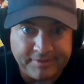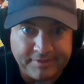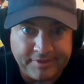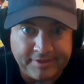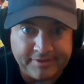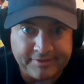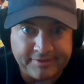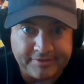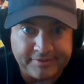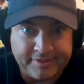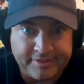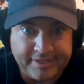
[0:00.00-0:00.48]
they're
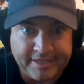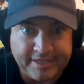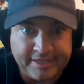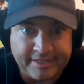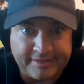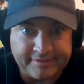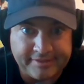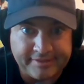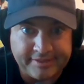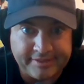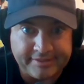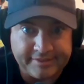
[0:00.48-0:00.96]
saying is
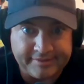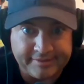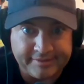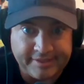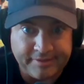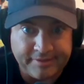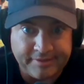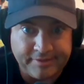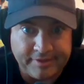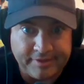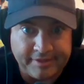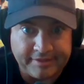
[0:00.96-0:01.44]
they
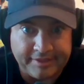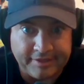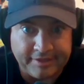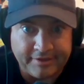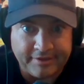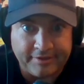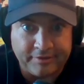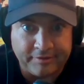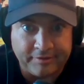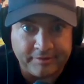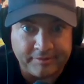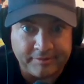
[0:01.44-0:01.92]
think they are
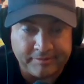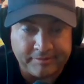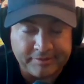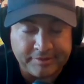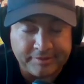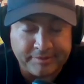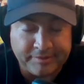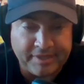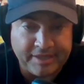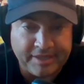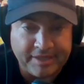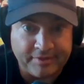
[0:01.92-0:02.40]
going to be
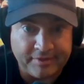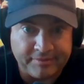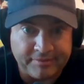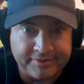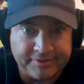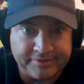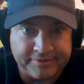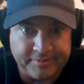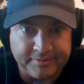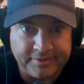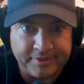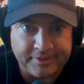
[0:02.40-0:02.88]
able to
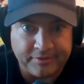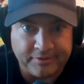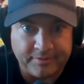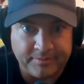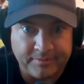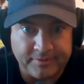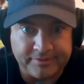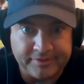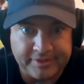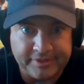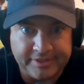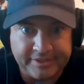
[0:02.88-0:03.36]
resume a normal
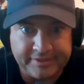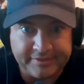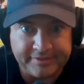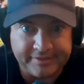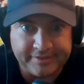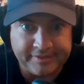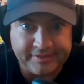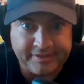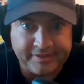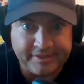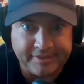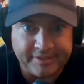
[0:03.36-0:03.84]

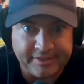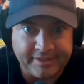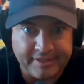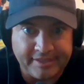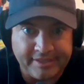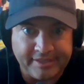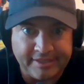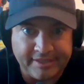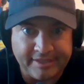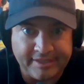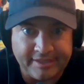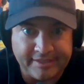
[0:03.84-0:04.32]
season
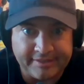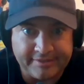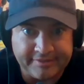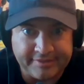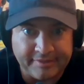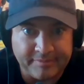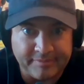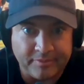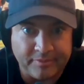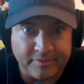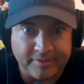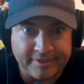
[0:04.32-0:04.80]
at some
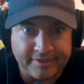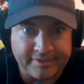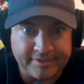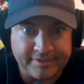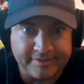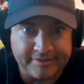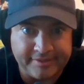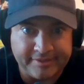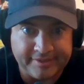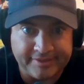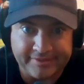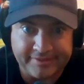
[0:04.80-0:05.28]
point this
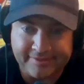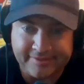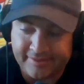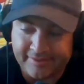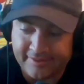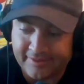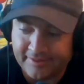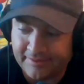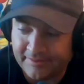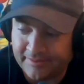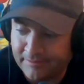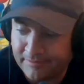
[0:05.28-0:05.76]
year.
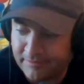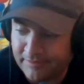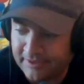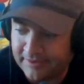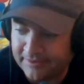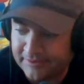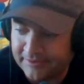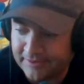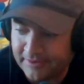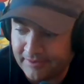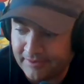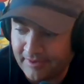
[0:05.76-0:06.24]
So fingers
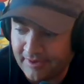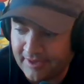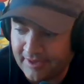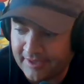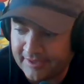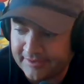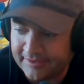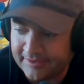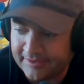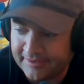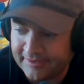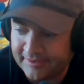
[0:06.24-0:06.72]

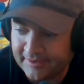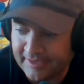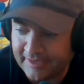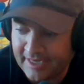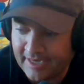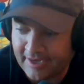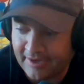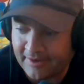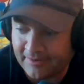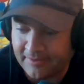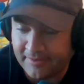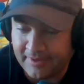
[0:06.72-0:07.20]
crossed.
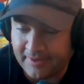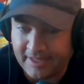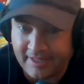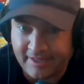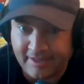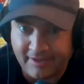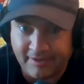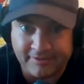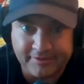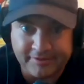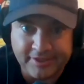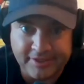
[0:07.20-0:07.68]
Now,
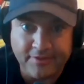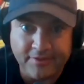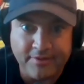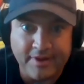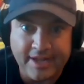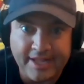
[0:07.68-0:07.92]
although I